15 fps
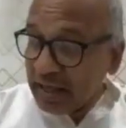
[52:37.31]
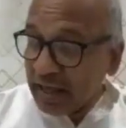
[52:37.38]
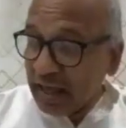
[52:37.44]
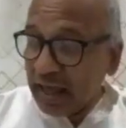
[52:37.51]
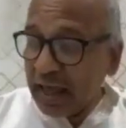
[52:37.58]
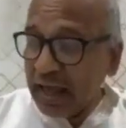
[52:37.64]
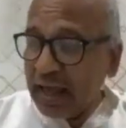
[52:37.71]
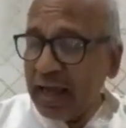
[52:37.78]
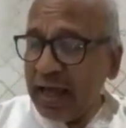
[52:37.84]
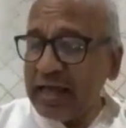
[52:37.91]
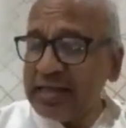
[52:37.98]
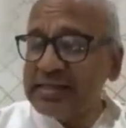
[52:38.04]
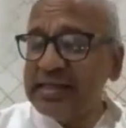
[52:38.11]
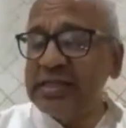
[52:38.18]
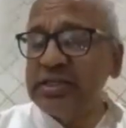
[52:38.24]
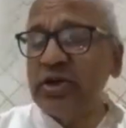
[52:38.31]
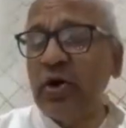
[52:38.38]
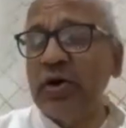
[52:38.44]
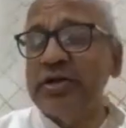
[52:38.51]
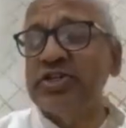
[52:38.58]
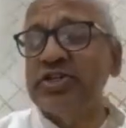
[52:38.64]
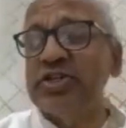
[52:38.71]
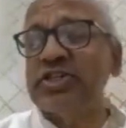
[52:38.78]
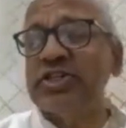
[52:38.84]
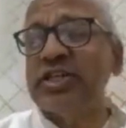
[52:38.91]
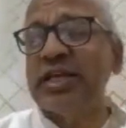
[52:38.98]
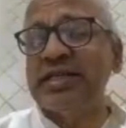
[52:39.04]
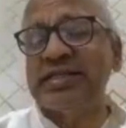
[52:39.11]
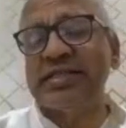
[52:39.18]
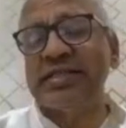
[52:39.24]
has his
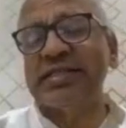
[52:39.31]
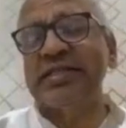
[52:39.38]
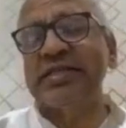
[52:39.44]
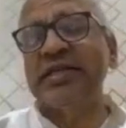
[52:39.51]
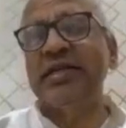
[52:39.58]
consciousness